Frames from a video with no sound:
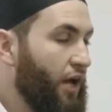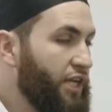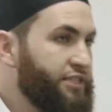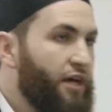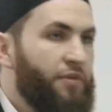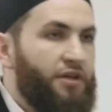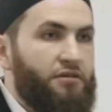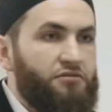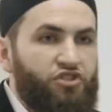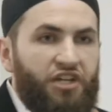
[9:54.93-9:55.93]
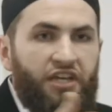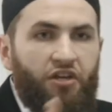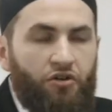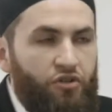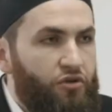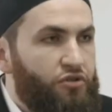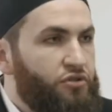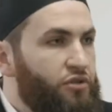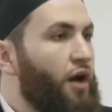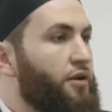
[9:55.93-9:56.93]
And coming, checking on your
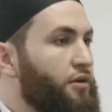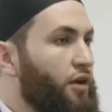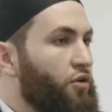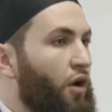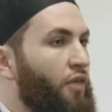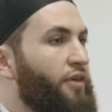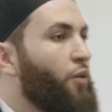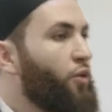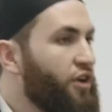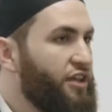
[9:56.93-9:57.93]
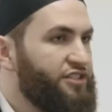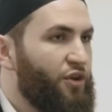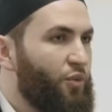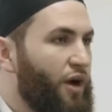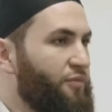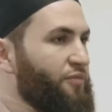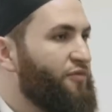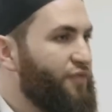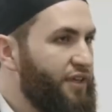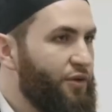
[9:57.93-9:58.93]
daughter and all that work, and you say,
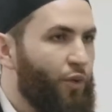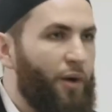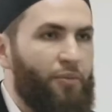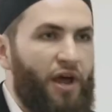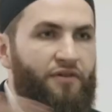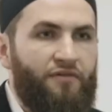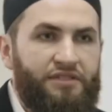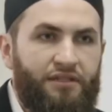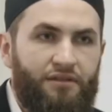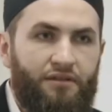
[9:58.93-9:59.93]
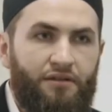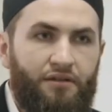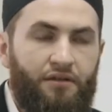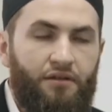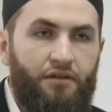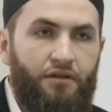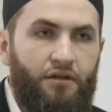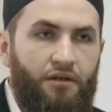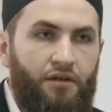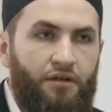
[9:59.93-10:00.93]
What fee, what private visit?
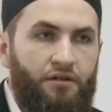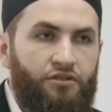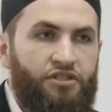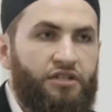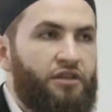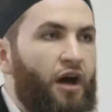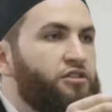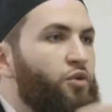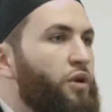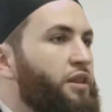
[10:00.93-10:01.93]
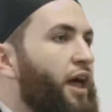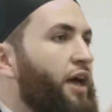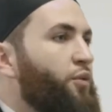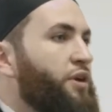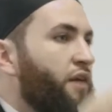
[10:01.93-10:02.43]
He said, Doctor, wallahi, we